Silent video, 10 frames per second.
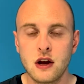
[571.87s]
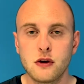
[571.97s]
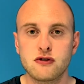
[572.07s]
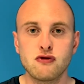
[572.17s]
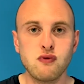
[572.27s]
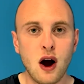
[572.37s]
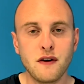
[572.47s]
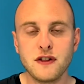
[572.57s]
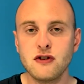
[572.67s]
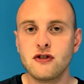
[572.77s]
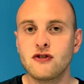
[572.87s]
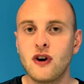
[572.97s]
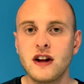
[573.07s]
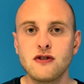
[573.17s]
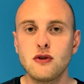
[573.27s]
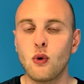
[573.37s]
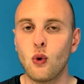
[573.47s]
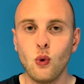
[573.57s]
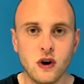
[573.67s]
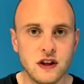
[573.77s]
So rather than just trying to do
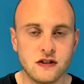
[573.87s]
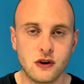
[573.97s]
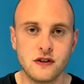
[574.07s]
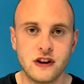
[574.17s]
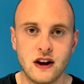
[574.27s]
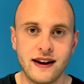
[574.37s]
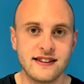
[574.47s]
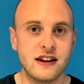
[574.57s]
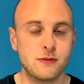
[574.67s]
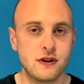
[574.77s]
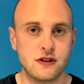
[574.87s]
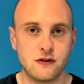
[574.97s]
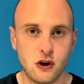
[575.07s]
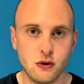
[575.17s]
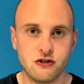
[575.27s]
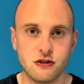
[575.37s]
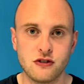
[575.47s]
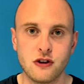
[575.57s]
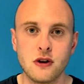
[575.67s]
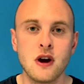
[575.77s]
all of these content ideas because I've told you
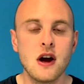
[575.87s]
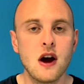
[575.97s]
to,